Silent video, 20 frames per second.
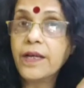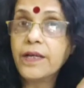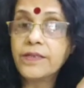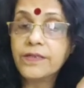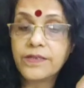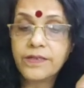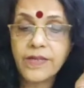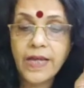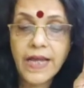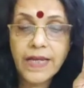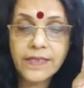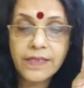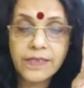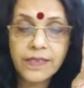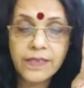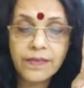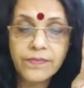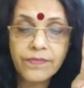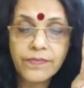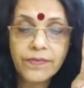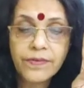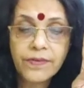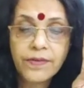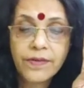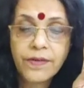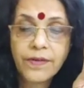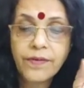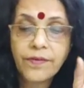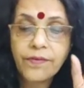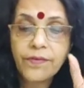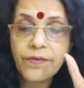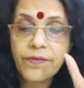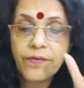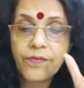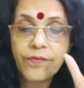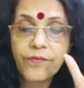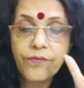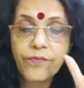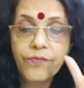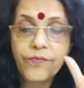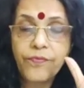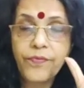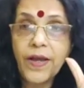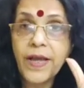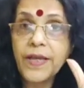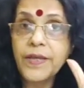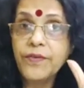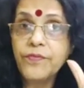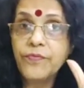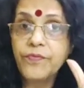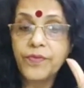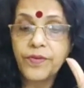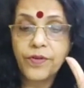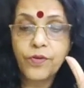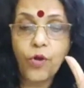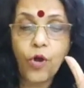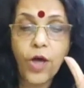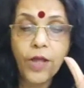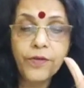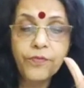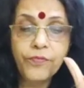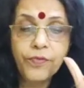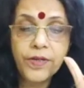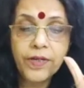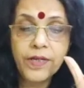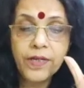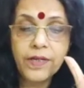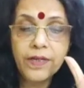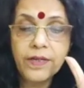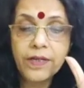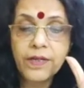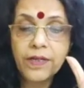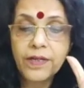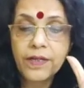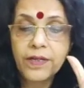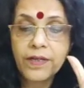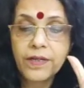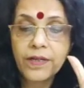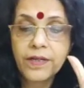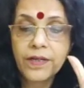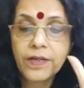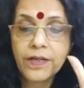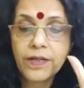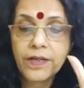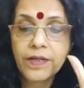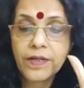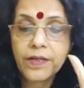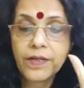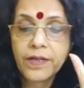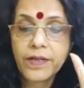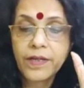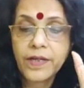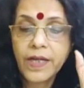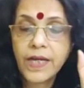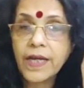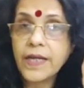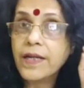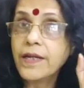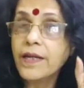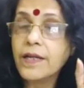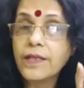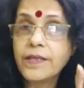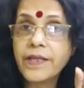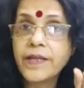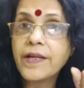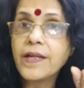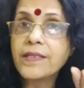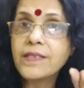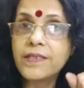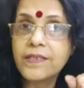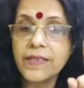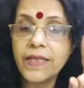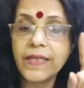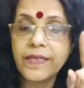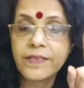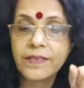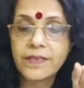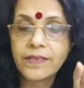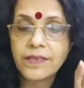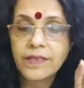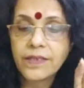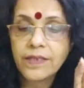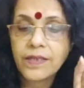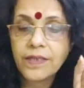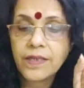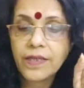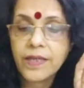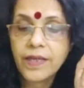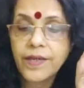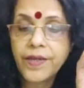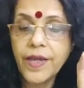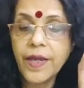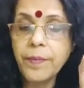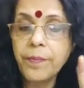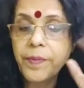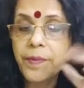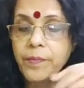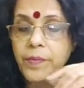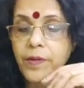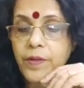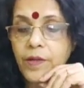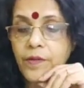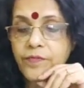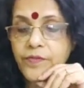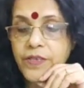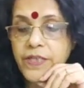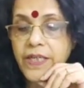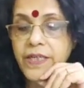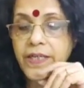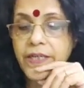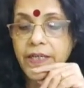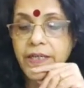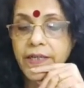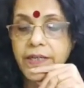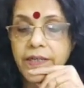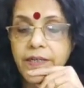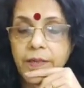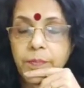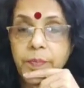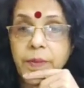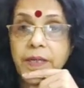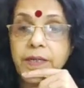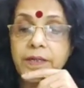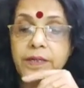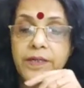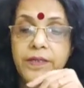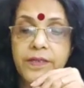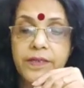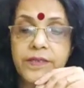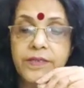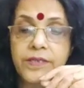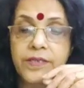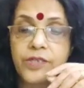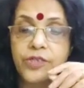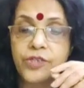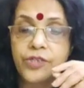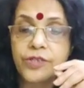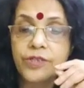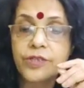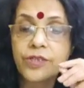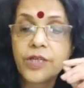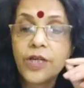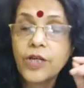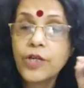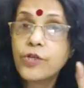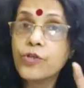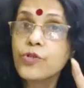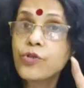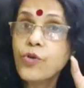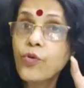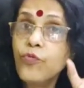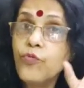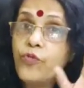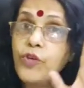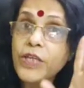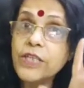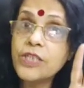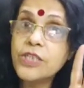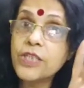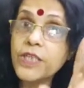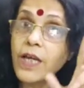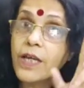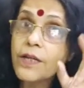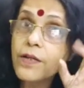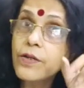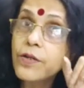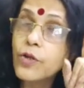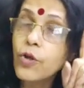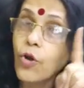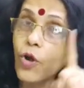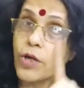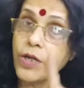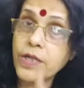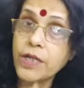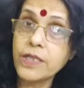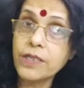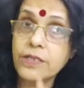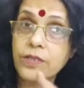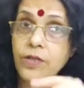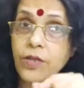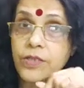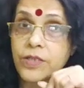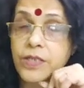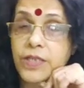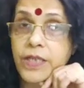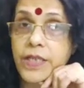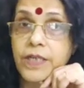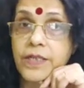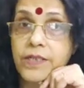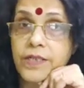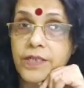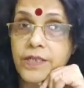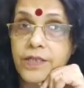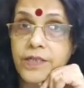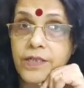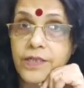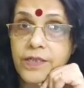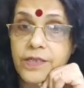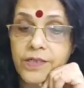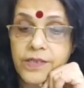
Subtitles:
attractive, 5, confident, and there are 6, capable of taking independent decisions. So which are not associated?